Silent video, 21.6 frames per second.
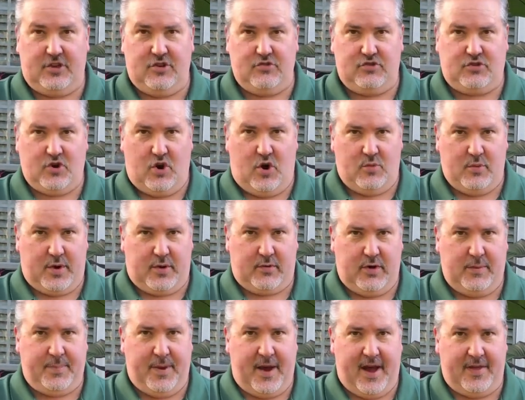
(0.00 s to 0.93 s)
you don't want to
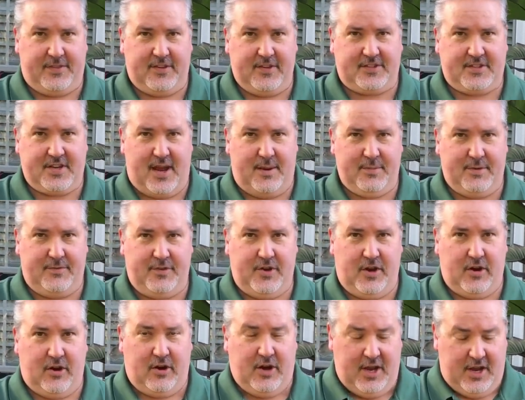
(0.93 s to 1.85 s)
repot this time of
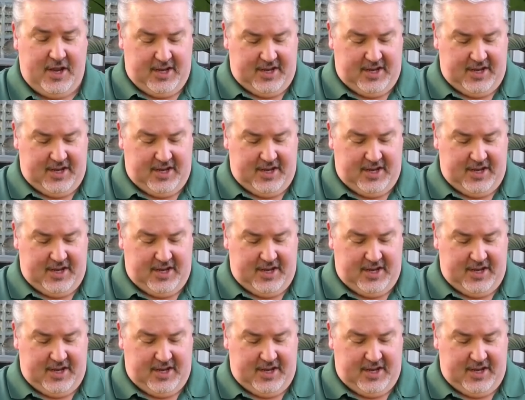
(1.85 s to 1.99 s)
year.